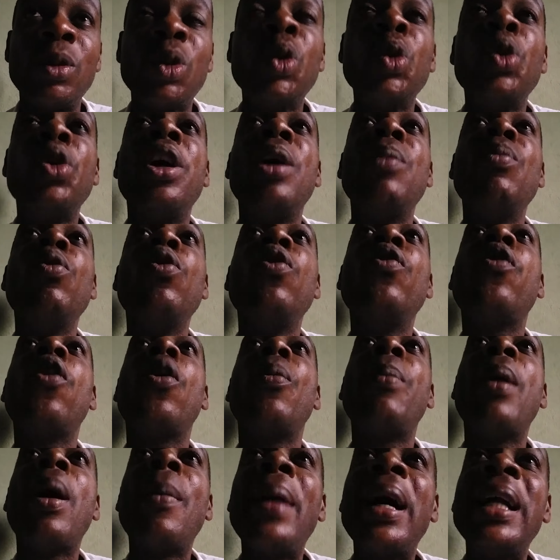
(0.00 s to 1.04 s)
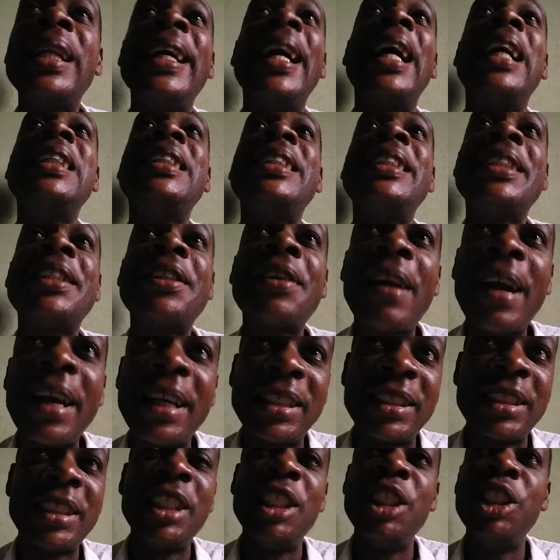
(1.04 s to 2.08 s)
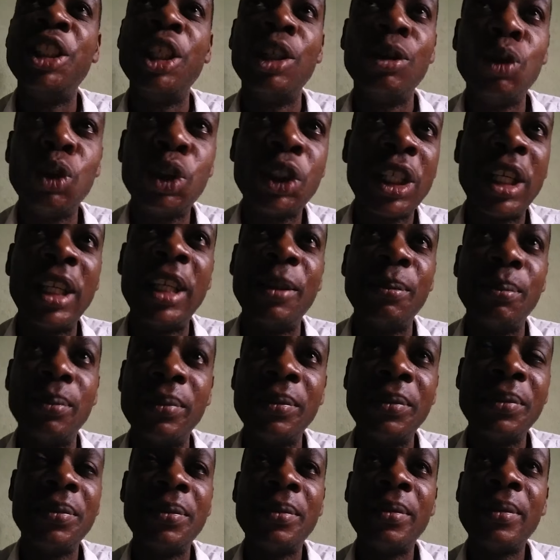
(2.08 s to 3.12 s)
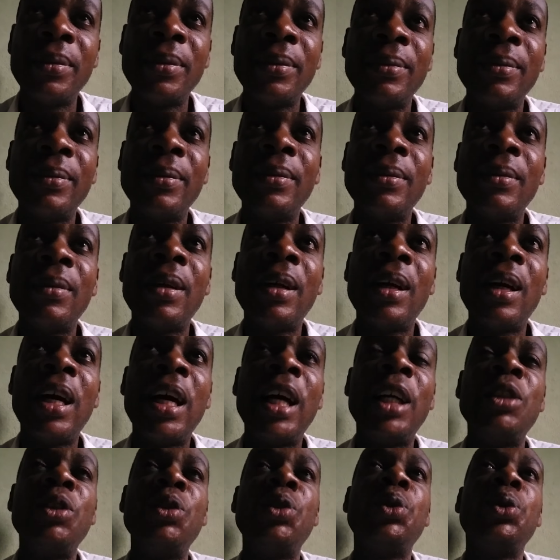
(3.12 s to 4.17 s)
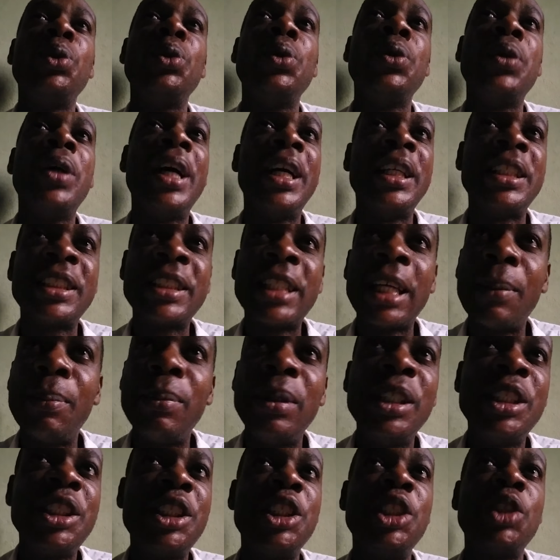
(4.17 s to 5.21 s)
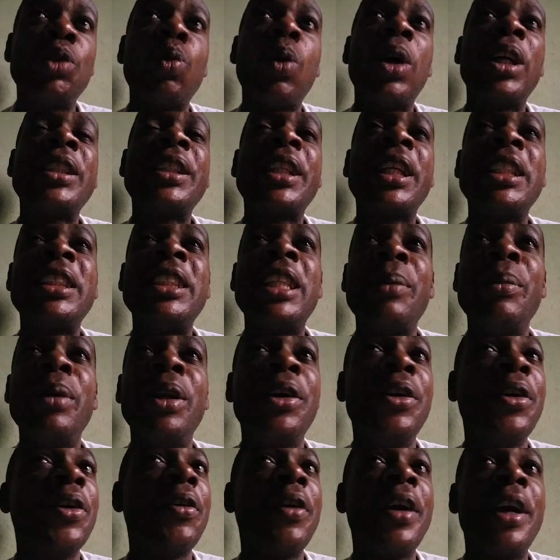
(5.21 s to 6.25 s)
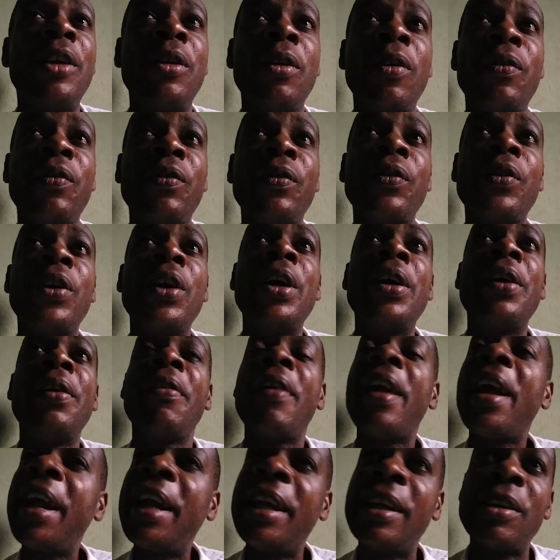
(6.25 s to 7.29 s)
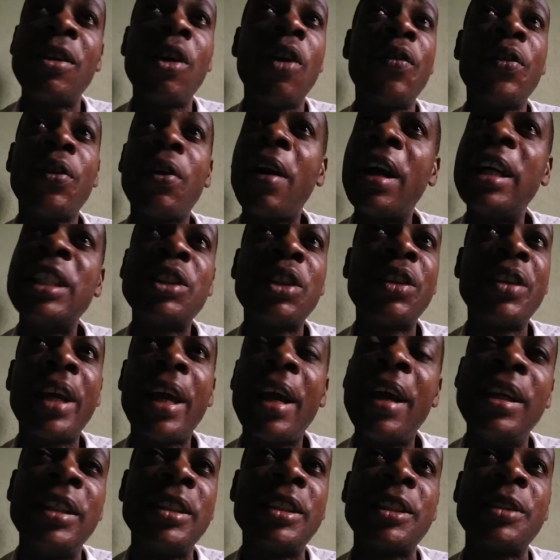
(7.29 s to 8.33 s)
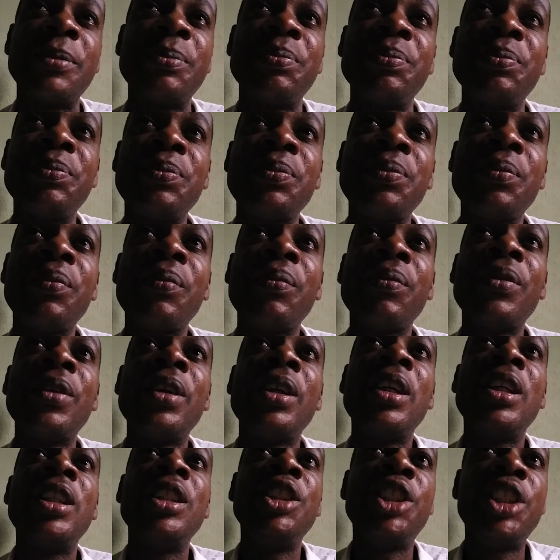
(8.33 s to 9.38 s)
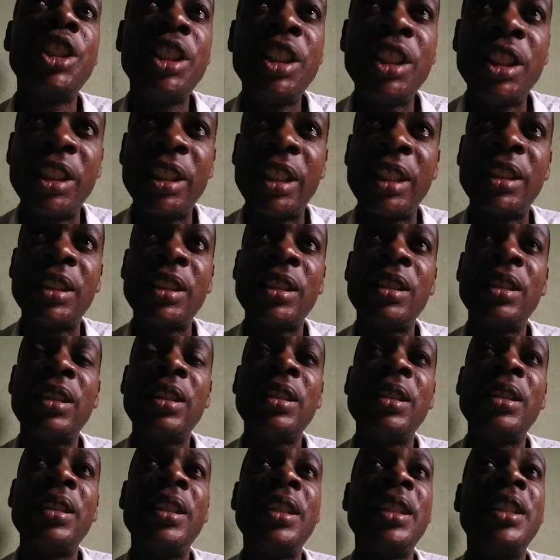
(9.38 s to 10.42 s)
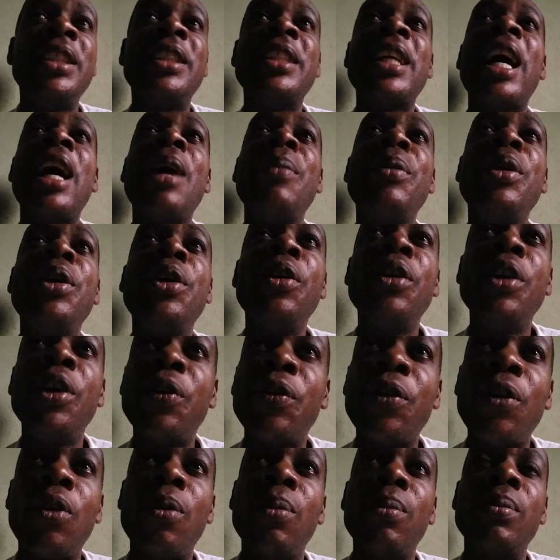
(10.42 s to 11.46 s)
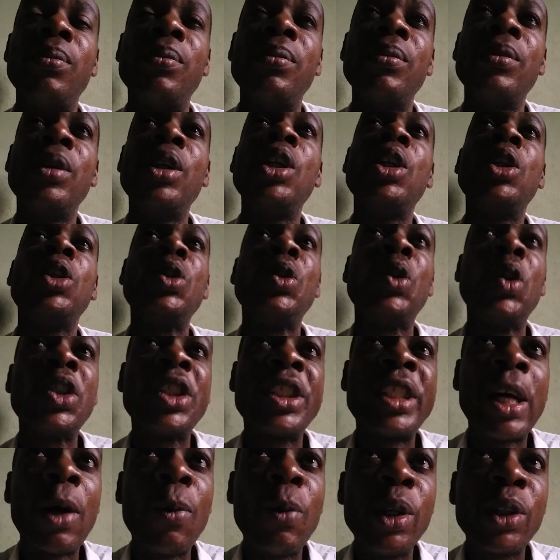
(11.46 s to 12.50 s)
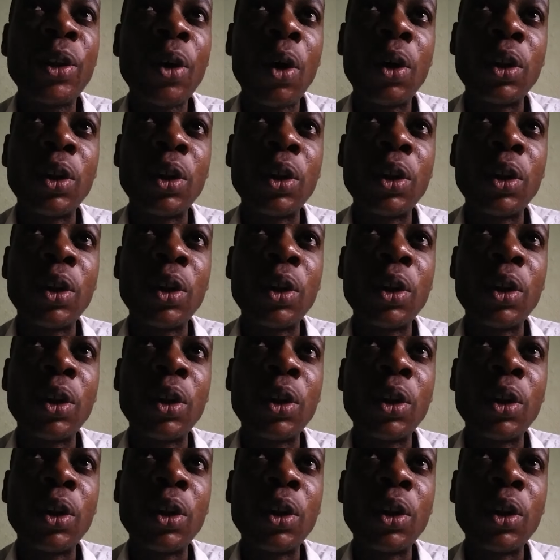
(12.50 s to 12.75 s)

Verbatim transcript: to remove Obama the Antichrist in Jerusalem and to establish his 1,000 million reign of, reign of Christ on earth. Jesus, in his army uniform, those that are with